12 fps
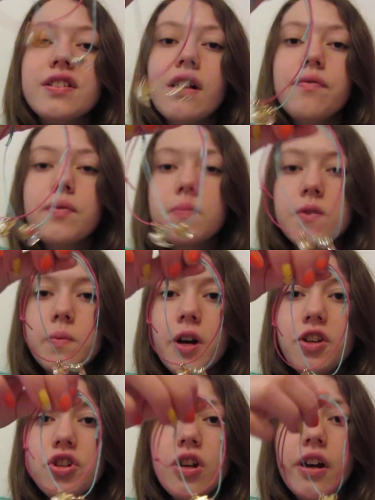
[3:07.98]
love them so
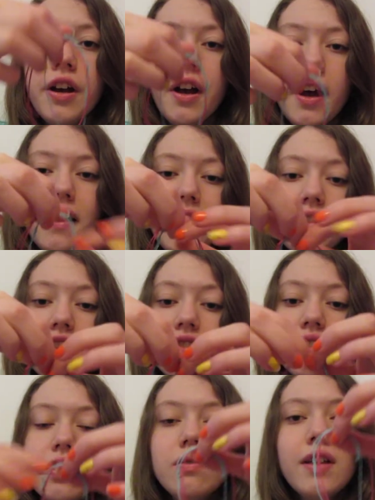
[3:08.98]
much. I think they're
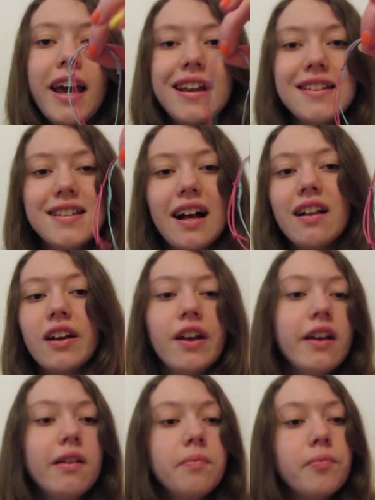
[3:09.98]
so like
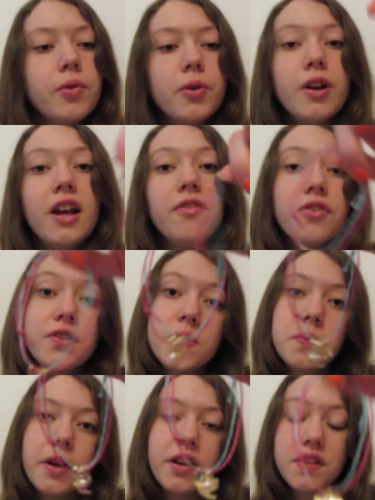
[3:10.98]
delicate and pretty for
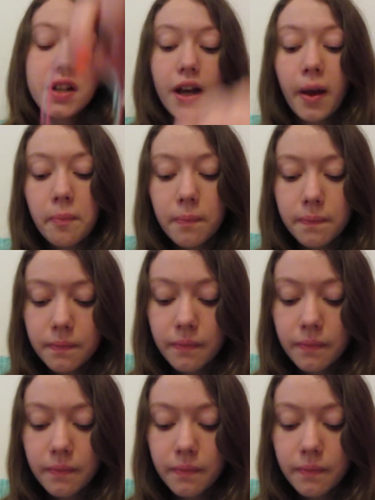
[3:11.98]
springtime.